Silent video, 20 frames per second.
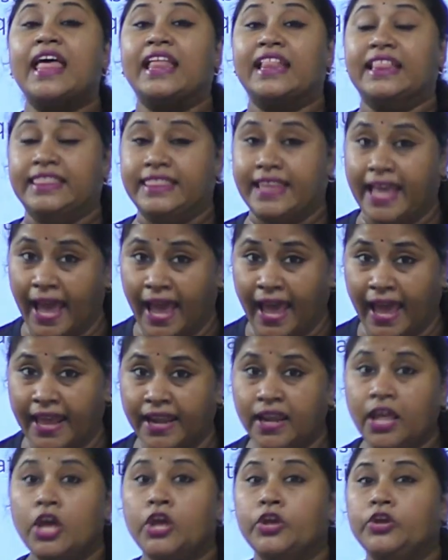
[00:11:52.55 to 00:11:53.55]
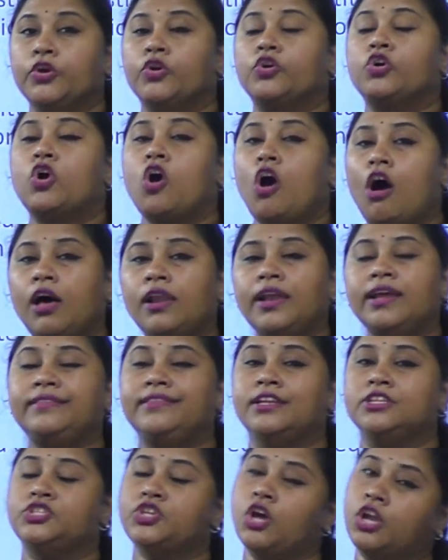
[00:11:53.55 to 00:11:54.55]
then you call it
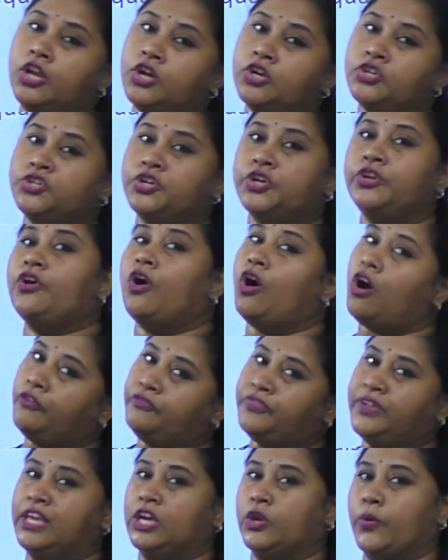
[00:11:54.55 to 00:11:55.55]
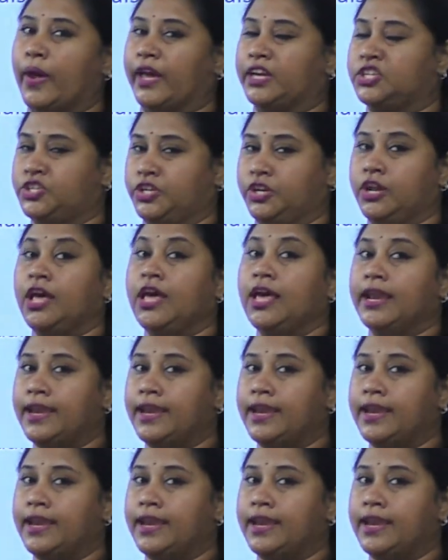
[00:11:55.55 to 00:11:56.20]
the solution of the equation.